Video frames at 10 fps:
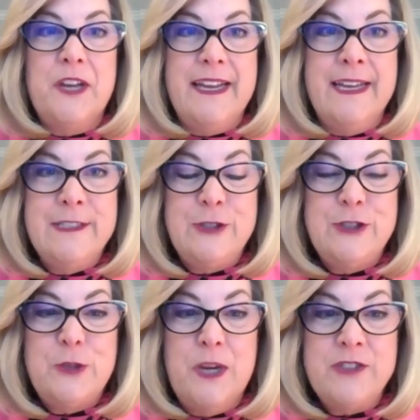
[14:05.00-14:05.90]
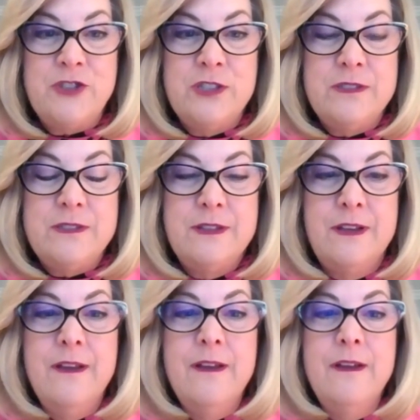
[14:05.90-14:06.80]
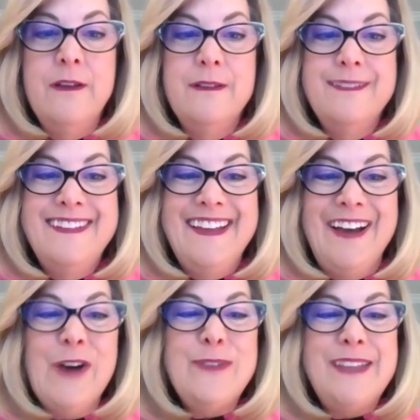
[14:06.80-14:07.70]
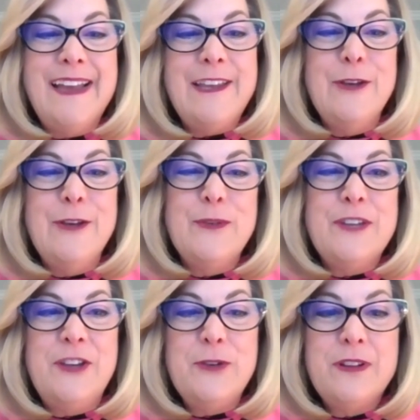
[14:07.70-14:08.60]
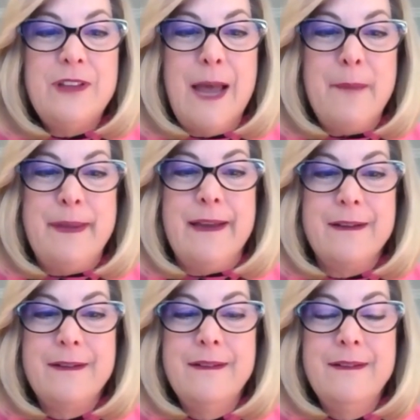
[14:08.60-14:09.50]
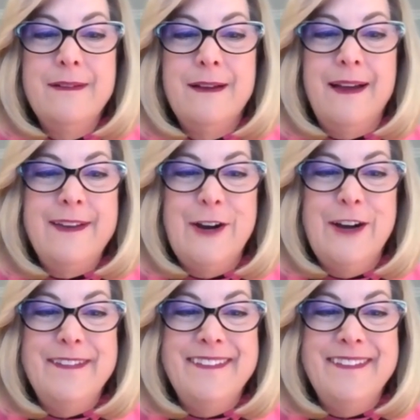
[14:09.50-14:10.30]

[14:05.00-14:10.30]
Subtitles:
to answer your questions. Oh, thank you. Cute clapping icon.